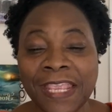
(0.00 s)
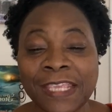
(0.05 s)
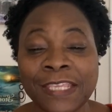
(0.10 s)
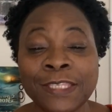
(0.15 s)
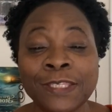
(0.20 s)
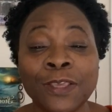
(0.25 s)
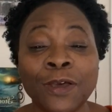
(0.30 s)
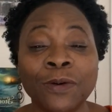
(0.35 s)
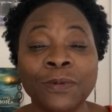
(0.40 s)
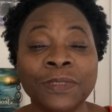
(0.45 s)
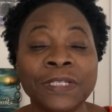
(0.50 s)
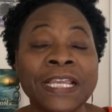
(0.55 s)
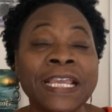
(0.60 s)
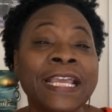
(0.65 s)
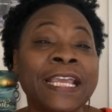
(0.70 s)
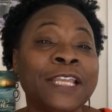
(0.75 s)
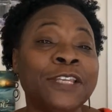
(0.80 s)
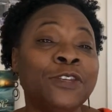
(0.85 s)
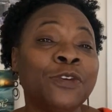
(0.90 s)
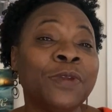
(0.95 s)
So
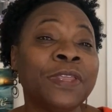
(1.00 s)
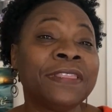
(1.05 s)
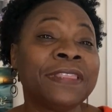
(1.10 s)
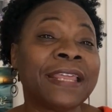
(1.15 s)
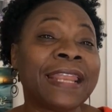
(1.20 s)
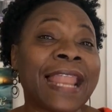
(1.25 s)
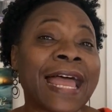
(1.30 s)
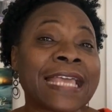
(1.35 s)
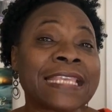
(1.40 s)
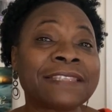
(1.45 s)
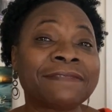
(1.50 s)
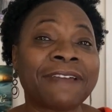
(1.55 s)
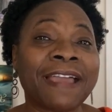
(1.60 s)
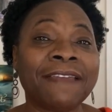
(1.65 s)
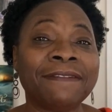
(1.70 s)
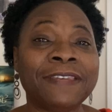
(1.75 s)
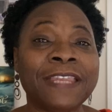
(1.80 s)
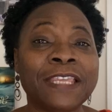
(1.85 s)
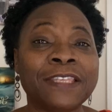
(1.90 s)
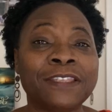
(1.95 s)
during the last
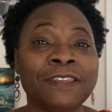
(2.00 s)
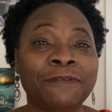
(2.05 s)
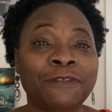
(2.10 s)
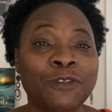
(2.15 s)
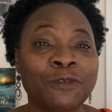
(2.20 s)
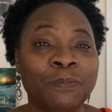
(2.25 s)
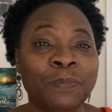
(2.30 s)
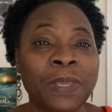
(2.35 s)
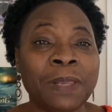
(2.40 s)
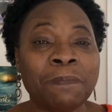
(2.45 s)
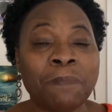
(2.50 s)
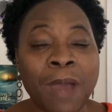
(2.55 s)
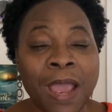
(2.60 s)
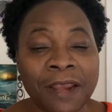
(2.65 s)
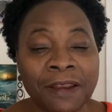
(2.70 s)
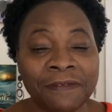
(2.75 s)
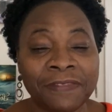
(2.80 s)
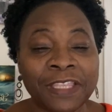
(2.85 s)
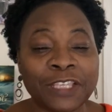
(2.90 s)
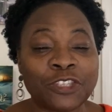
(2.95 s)
5 days, if you've been
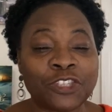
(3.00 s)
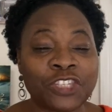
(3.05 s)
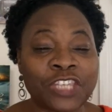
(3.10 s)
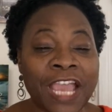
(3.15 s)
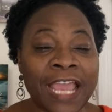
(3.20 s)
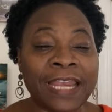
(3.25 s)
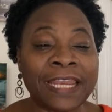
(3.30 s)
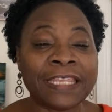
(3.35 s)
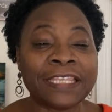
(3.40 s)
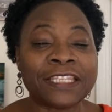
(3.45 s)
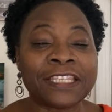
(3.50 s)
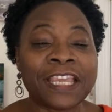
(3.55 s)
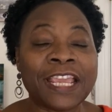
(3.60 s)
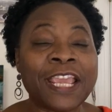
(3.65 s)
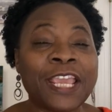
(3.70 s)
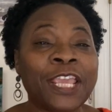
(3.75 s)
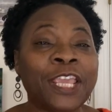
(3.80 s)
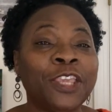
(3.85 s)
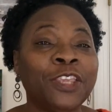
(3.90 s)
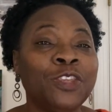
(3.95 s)
part of this challenge,
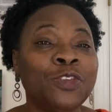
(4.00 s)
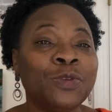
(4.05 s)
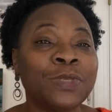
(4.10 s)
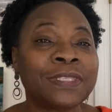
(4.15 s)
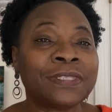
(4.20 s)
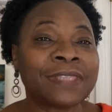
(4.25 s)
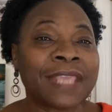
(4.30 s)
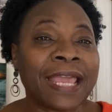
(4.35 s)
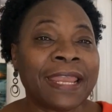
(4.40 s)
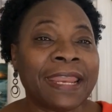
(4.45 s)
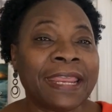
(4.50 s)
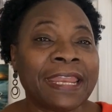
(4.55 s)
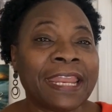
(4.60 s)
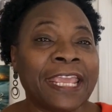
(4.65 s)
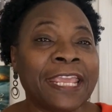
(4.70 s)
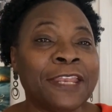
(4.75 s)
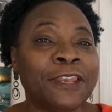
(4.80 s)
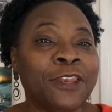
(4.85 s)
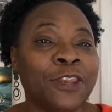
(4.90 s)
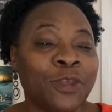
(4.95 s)
you started
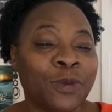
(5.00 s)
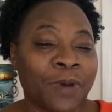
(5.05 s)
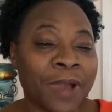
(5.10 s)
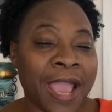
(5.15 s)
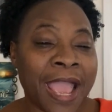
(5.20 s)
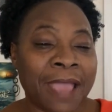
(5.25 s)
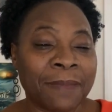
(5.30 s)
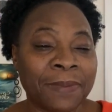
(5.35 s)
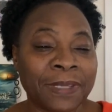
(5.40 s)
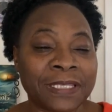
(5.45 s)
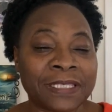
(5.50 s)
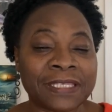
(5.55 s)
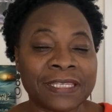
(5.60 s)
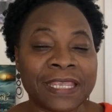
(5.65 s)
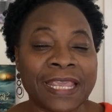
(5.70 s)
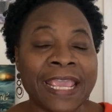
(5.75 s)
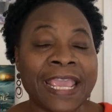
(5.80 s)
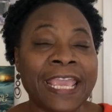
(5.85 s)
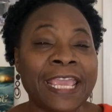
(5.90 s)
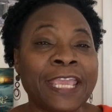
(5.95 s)
a
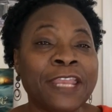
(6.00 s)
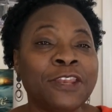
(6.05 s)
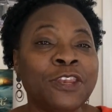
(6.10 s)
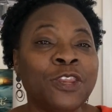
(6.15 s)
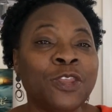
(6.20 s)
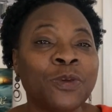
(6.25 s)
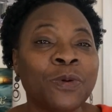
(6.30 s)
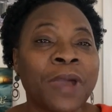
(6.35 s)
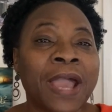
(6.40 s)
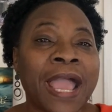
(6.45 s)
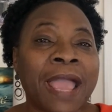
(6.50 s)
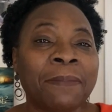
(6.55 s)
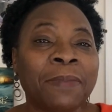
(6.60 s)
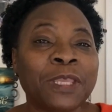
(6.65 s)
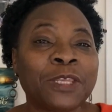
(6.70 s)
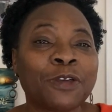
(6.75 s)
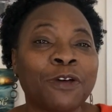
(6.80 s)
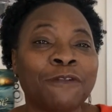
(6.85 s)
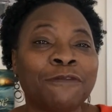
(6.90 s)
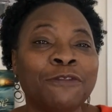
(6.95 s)
new
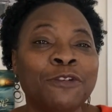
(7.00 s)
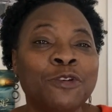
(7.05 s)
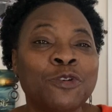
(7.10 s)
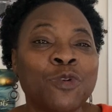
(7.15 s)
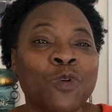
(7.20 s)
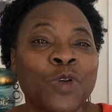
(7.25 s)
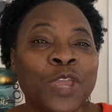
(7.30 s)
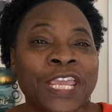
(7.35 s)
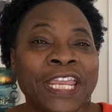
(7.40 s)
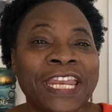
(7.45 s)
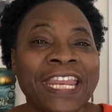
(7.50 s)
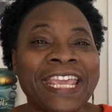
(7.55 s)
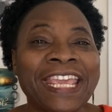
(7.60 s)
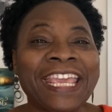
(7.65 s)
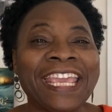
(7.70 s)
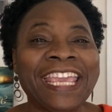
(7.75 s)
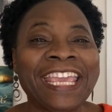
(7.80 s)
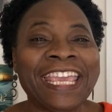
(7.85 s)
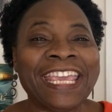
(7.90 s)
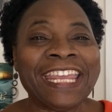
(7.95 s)
habit of growing
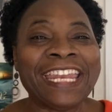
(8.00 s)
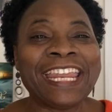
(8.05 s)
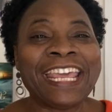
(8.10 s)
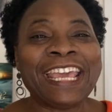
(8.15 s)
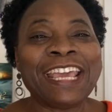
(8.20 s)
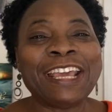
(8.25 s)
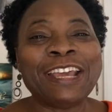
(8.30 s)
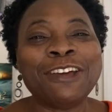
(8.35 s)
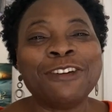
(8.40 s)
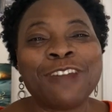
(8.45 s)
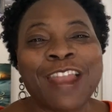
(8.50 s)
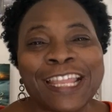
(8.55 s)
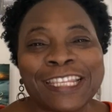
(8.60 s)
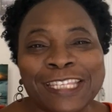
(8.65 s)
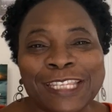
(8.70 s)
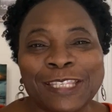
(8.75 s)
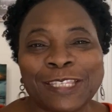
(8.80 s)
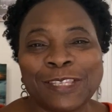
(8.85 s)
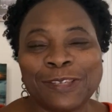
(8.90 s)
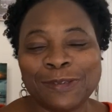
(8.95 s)
in
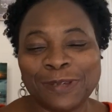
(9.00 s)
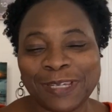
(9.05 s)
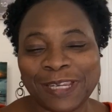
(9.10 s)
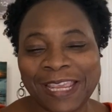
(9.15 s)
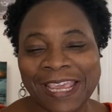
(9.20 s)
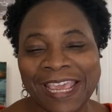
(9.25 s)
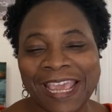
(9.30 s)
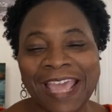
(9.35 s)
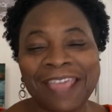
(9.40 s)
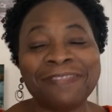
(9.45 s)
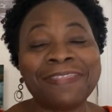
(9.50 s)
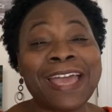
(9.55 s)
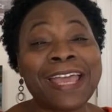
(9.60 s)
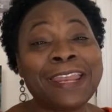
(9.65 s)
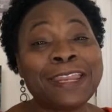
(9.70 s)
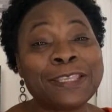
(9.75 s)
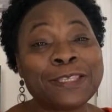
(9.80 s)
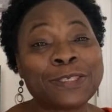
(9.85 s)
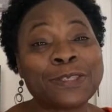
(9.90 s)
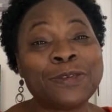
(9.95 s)
gratitude. And
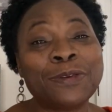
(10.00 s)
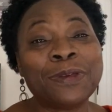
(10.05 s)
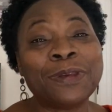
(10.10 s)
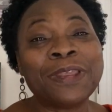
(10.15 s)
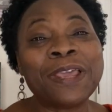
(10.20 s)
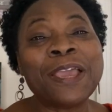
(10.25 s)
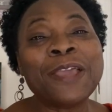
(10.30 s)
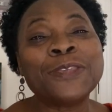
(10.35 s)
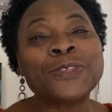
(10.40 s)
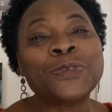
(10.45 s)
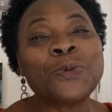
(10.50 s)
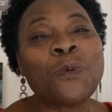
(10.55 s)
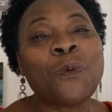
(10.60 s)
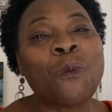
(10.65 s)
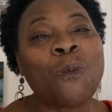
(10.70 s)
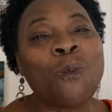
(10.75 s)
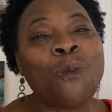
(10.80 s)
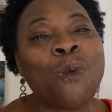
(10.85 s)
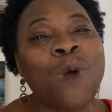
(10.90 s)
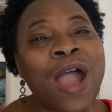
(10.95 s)
that is good. So
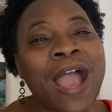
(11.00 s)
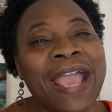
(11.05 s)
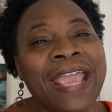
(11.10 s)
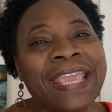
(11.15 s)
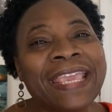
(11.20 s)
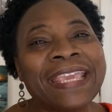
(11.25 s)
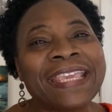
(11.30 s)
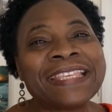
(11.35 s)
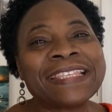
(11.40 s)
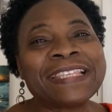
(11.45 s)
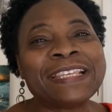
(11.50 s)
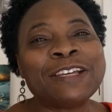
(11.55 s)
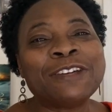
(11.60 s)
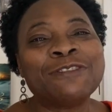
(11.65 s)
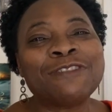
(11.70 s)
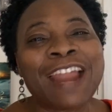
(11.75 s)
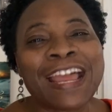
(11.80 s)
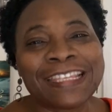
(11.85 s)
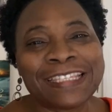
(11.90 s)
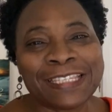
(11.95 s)
why is
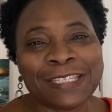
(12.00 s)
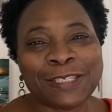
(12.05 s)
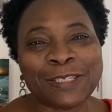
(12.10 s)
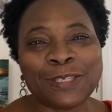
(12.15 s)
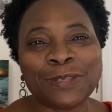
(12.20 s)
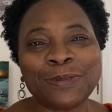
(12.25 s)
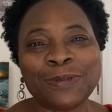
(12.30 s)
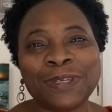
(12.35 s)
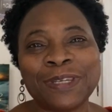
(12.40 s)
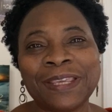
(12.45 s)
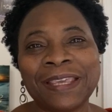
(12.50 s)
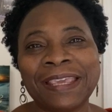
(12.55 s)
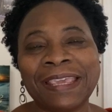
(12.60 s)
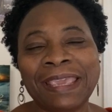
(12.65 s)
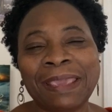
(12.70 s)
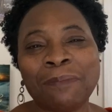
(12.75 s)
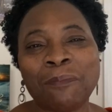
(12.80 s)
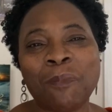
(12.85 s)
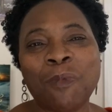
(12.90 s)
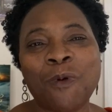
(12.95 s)
gratitude
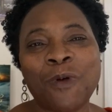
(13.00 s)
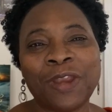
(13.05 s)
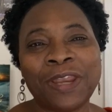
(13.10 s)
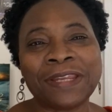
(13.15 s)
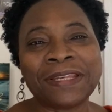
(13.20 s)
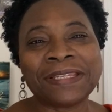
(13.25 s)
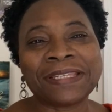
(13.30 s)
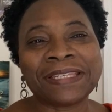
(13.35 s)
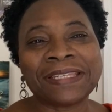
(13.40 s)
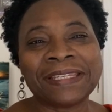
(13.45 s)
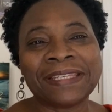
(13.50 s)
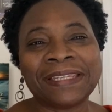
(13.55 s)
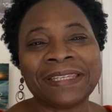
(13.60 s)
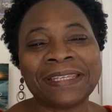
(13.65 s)
important?